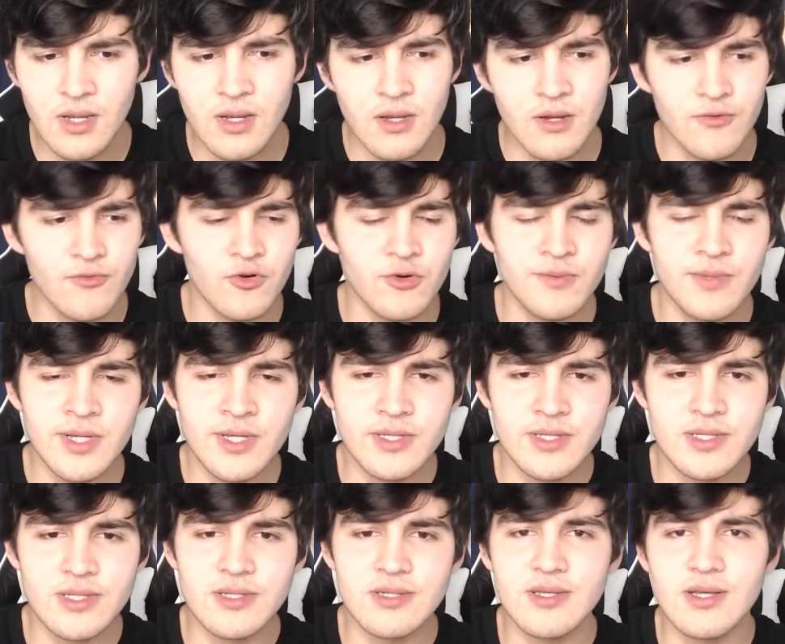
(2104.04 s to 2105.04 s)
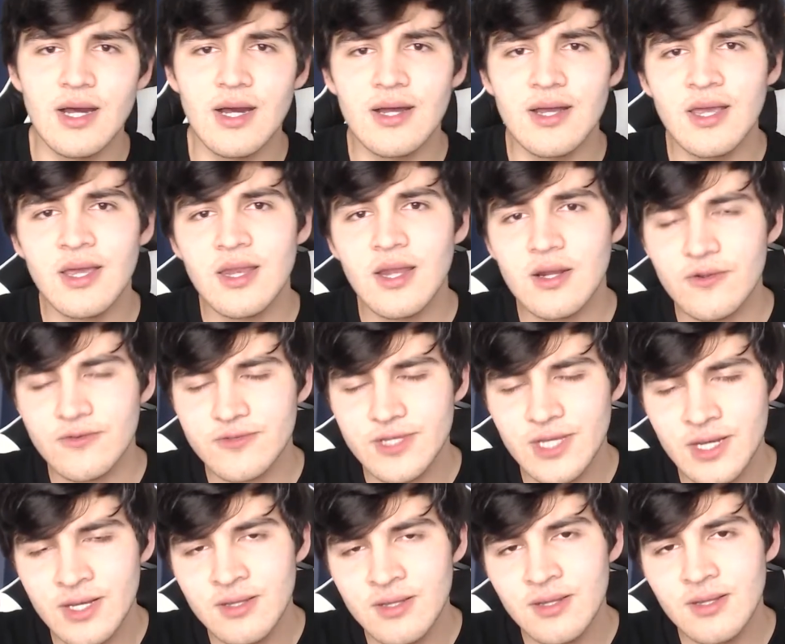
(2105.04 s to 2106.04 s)
For me, this is 8 out of
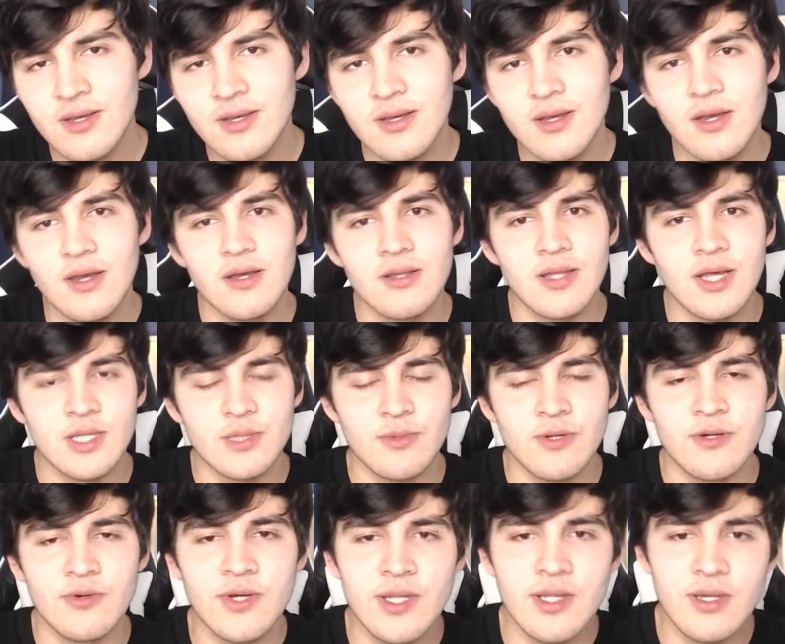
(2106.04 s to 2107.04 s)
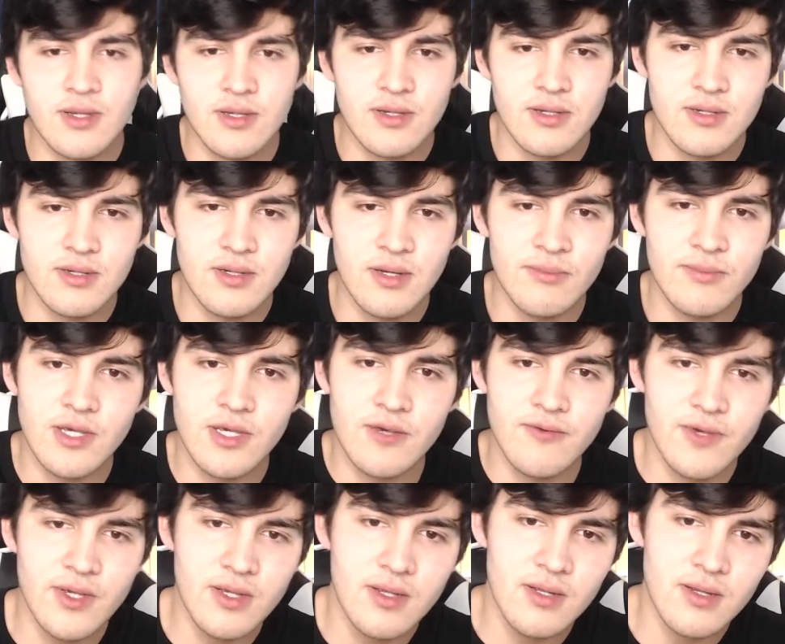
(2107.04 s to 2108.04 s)
10. That's my rating I'm
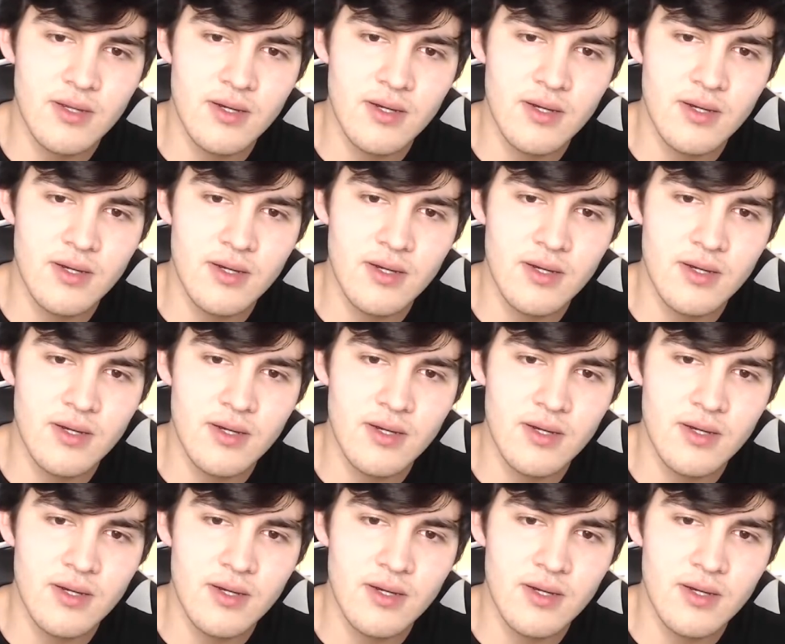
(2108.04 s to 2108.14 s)
giving.